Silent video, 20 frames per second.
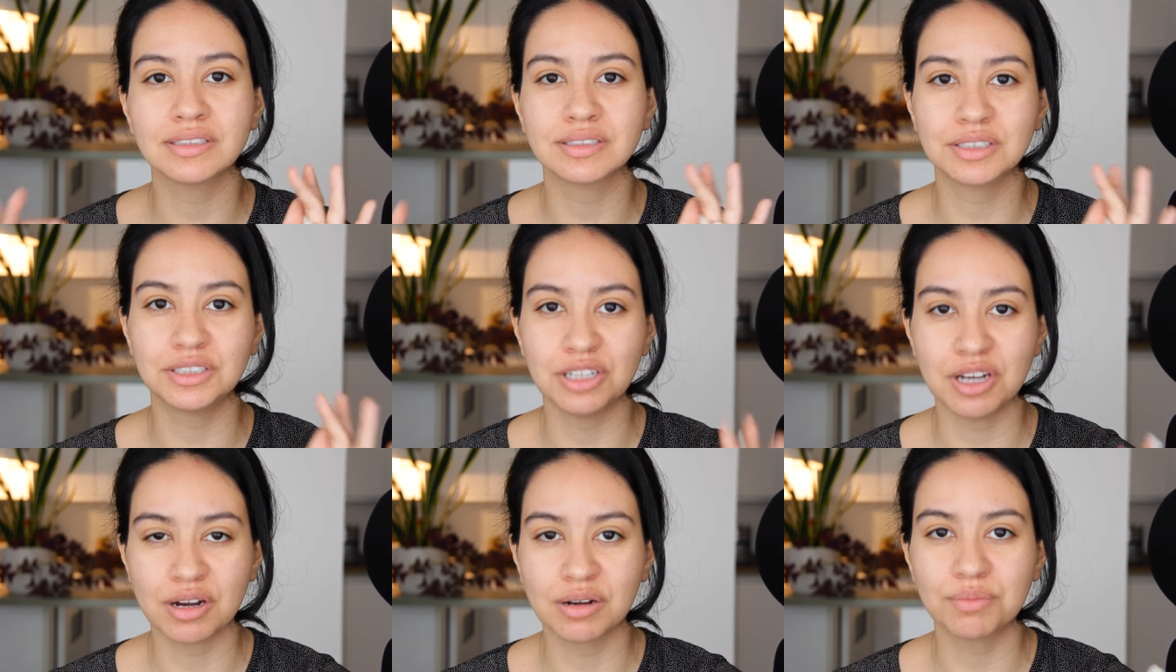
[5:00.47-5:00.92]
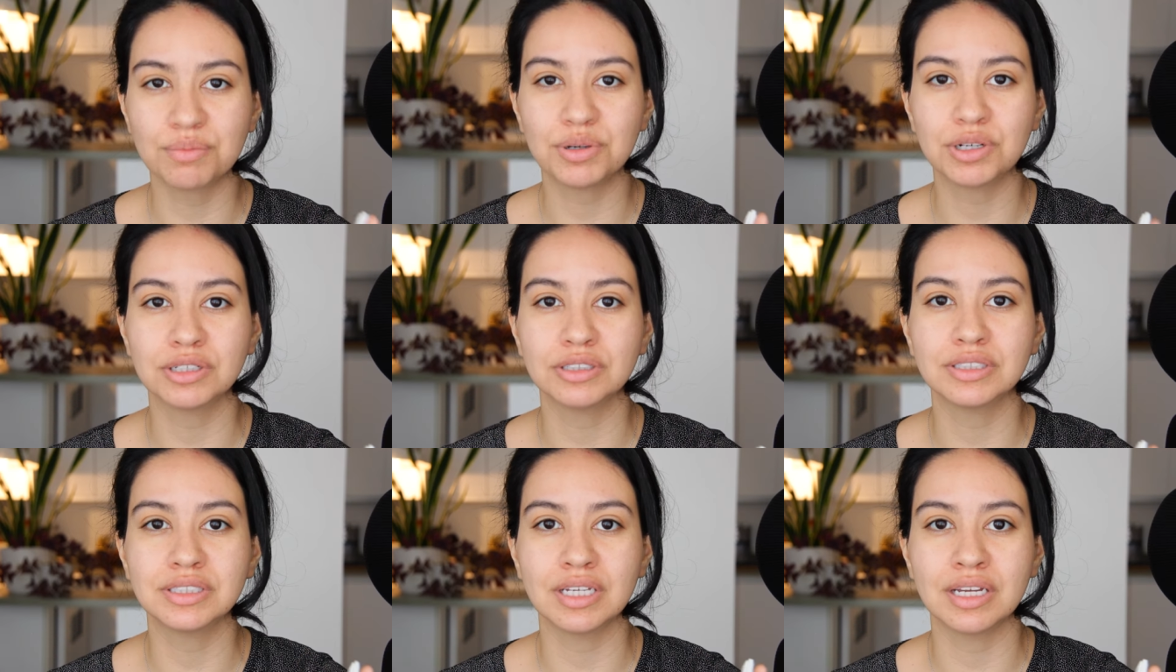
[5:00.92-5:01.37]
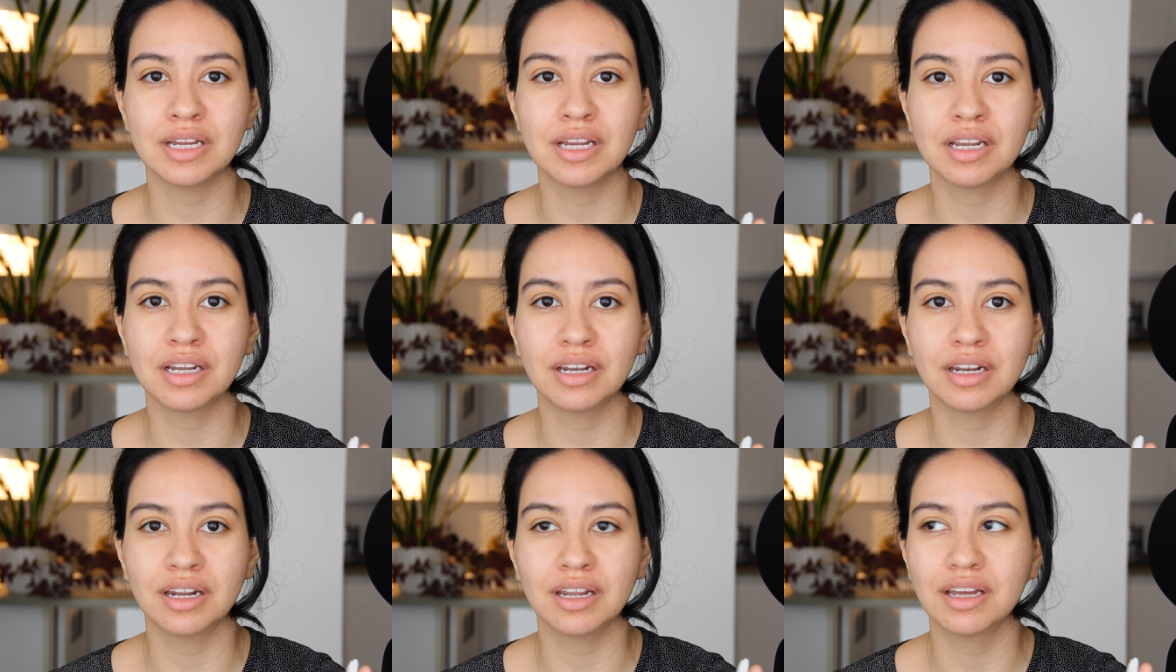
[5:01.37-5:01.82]
as a young
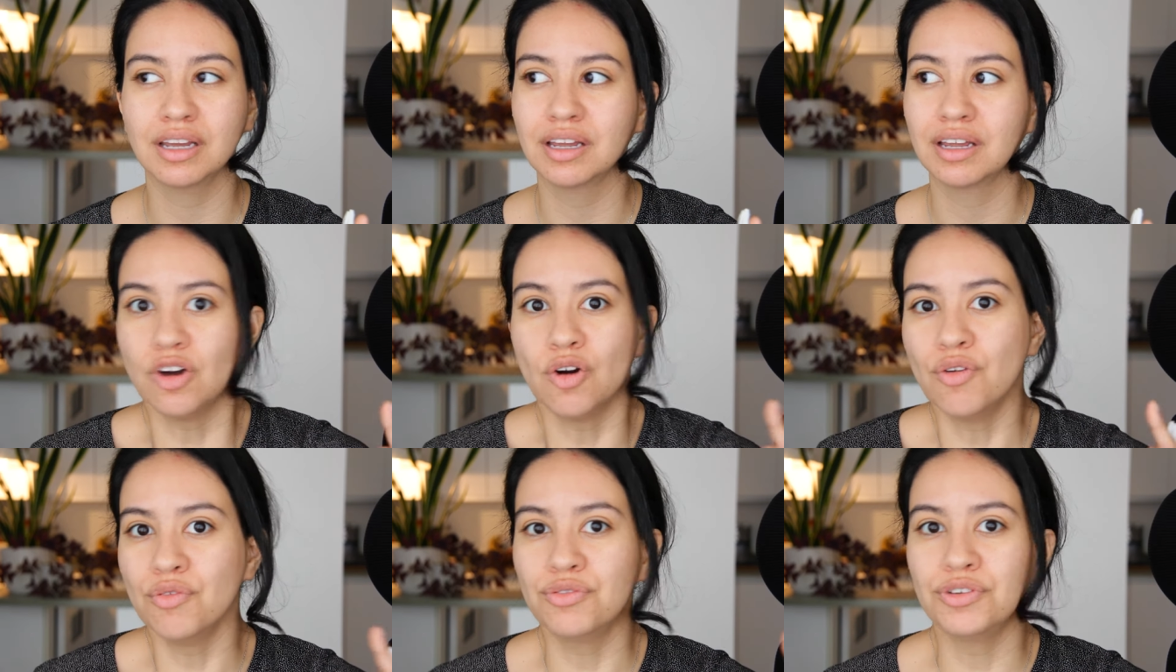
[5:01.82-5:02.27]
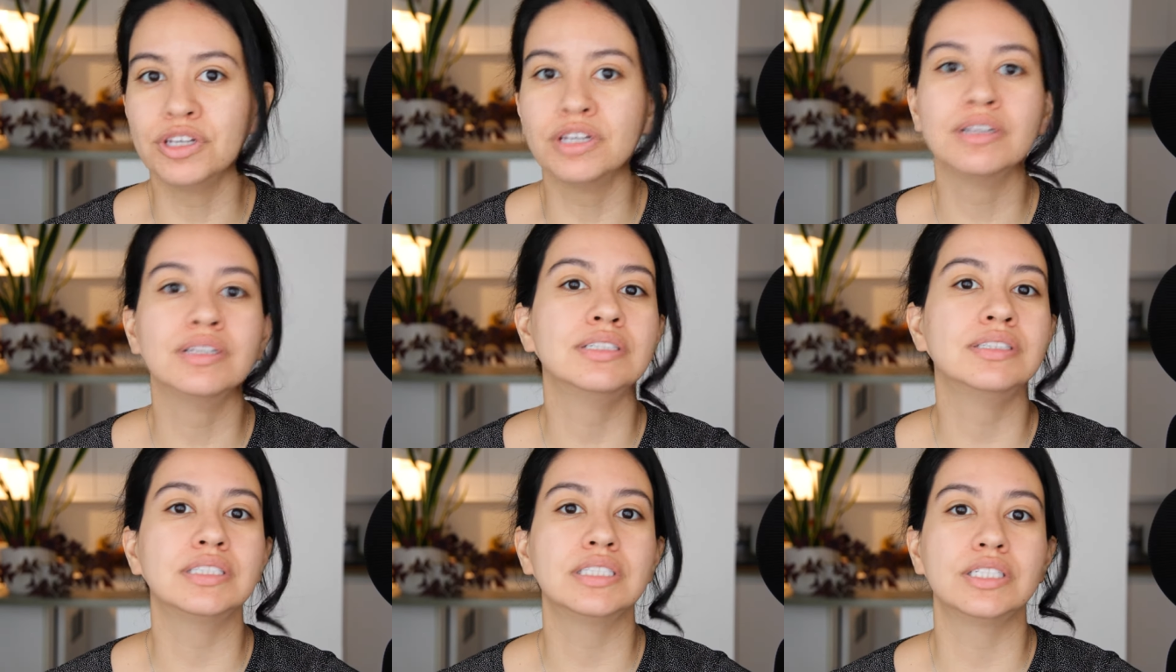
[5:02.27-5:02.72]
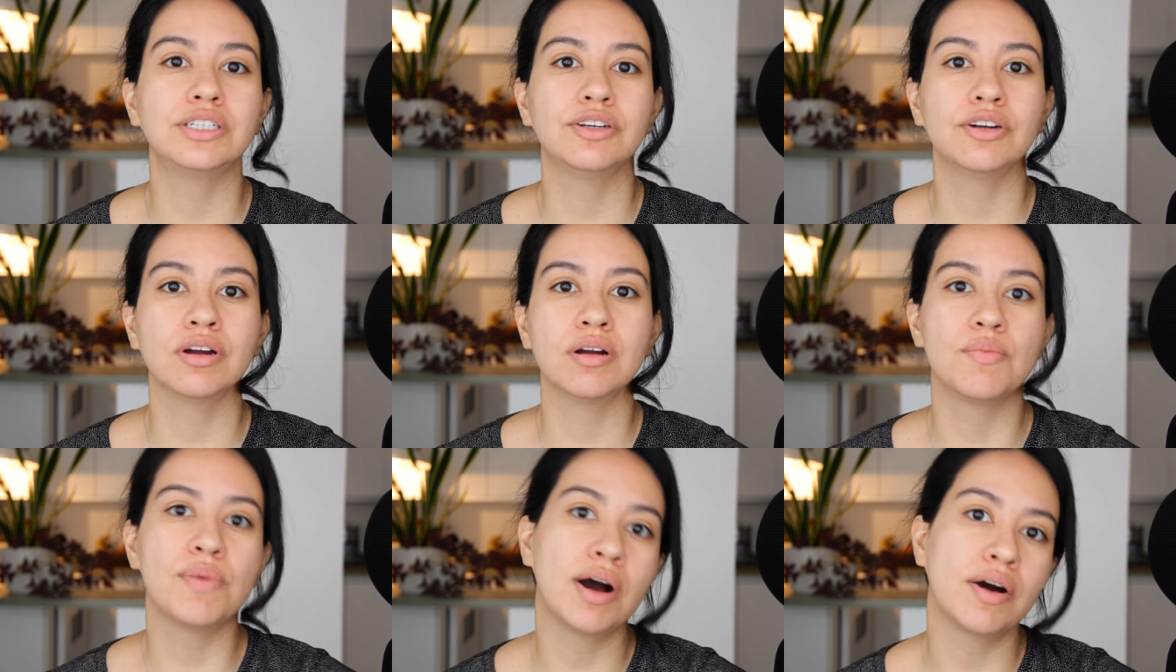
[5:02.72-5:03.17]
person, don't feel
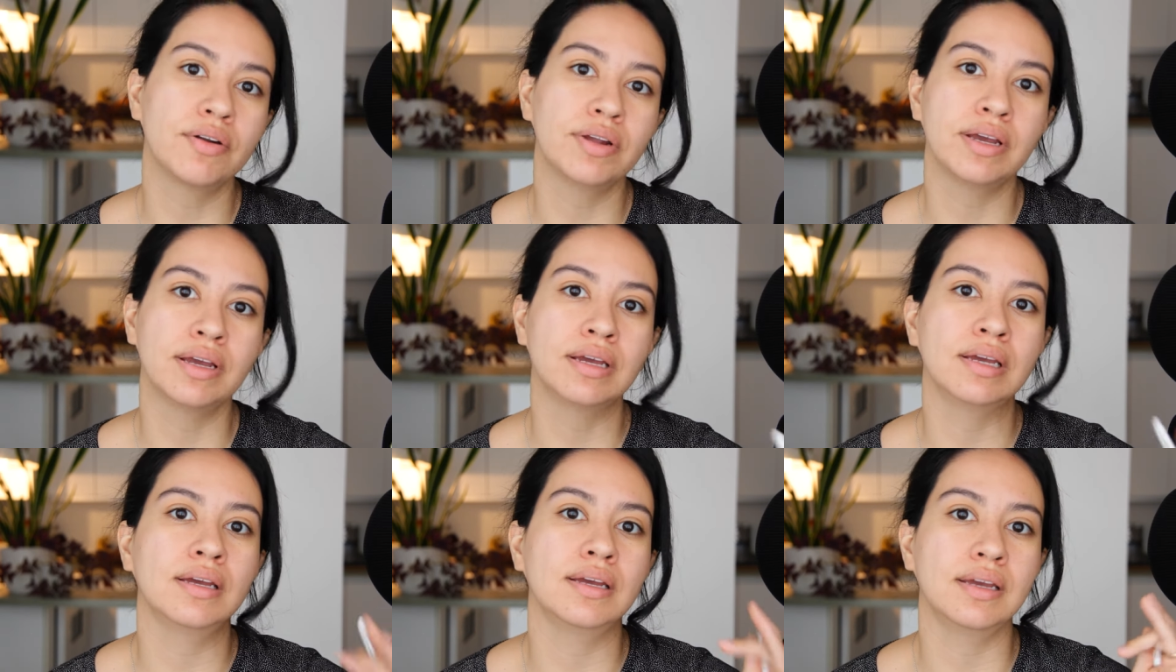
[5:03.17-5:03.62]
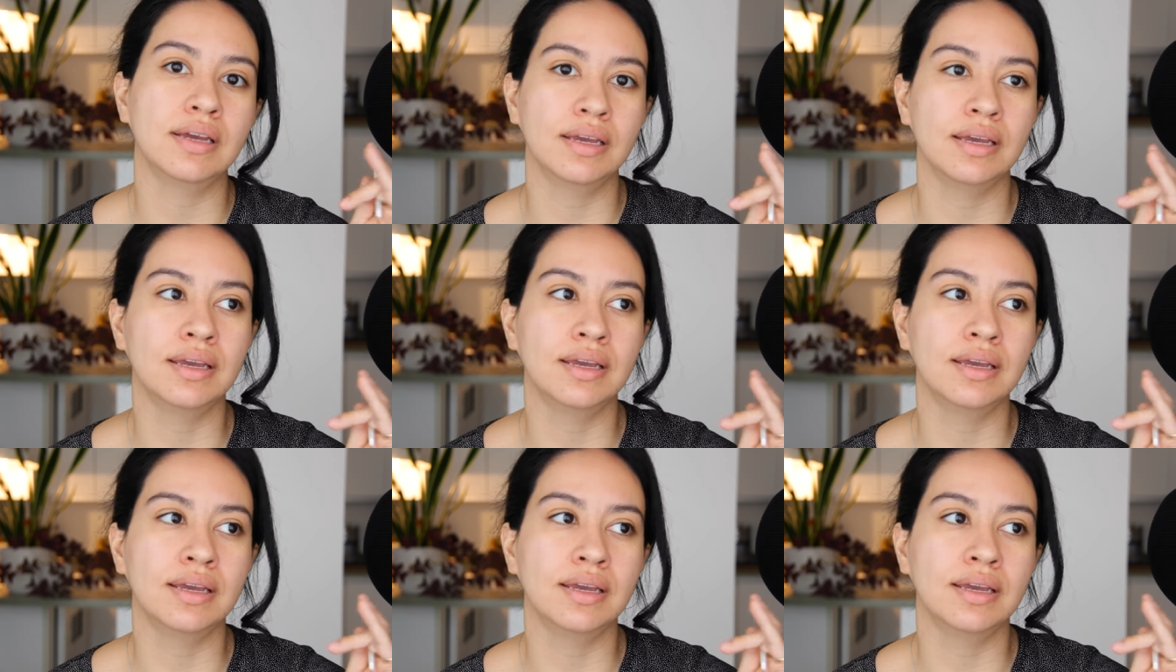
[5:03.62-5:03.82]
insecure about it.